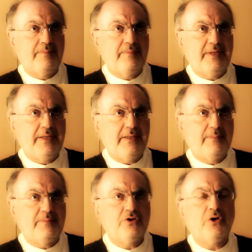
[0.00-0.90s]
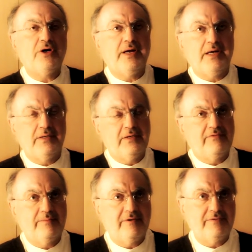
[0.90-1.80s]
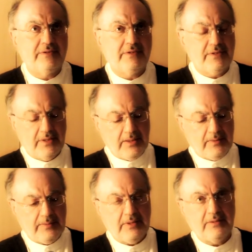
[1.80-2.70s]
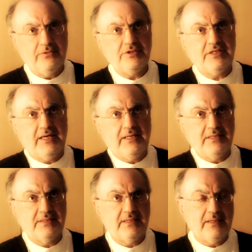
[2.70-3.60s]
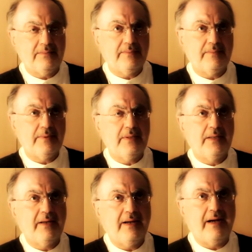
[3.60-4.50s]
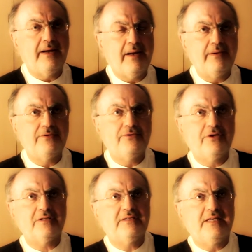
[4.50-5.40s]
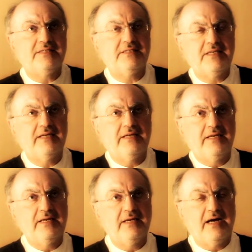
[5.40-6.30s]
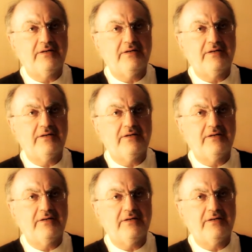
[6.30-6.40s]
The Torah of the Prophet Musa alayhi salam are not necessarily